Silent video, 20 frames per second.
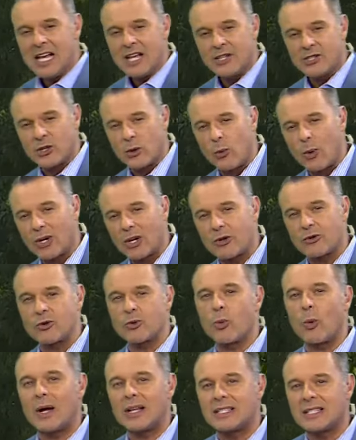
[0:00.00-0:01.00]
So
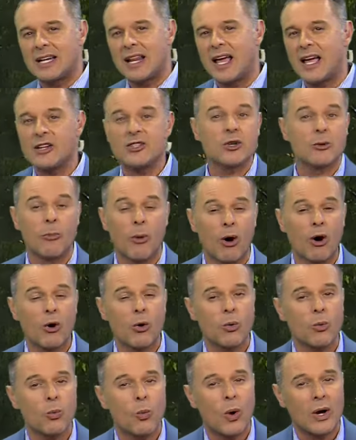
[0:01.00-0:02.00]
101 today, tomorrow
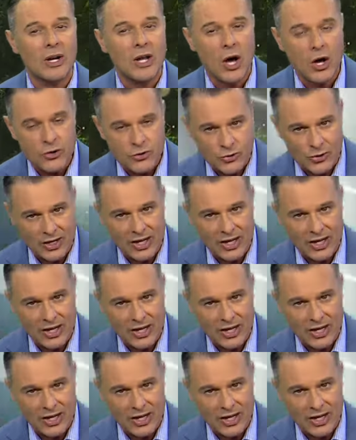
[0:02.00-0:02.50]
100